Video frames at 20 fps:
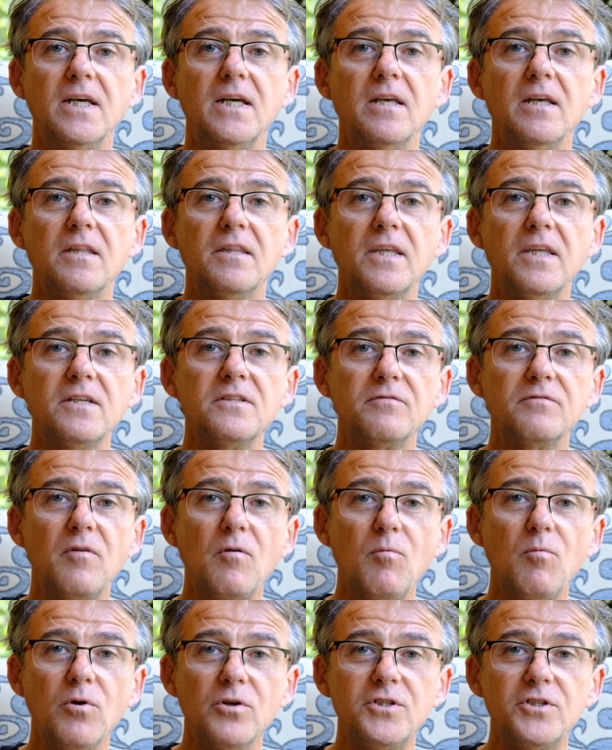Thanks for
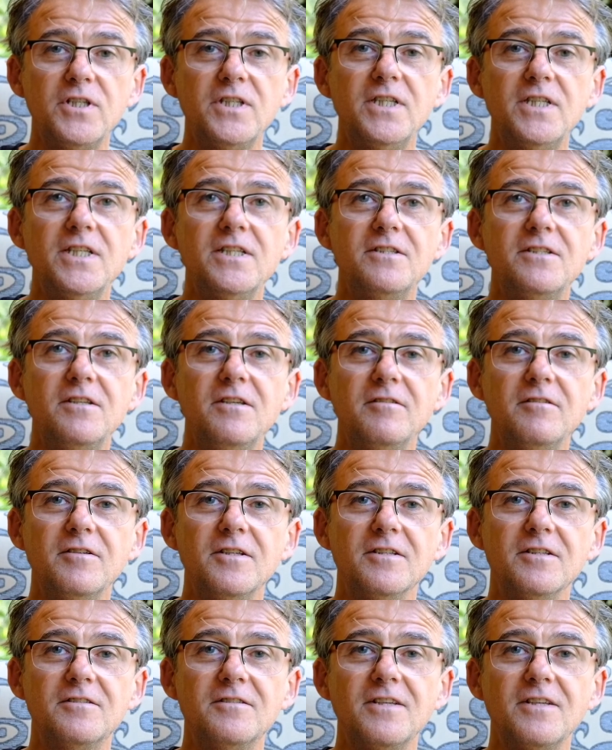watching this
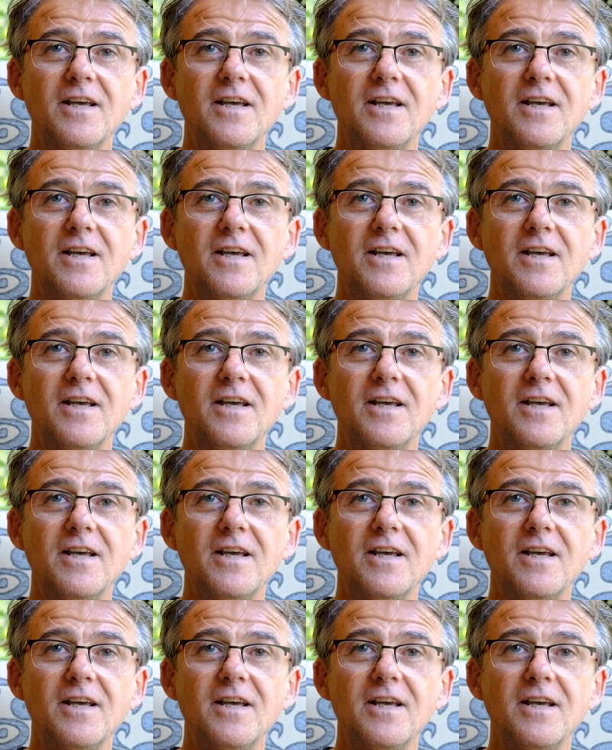series,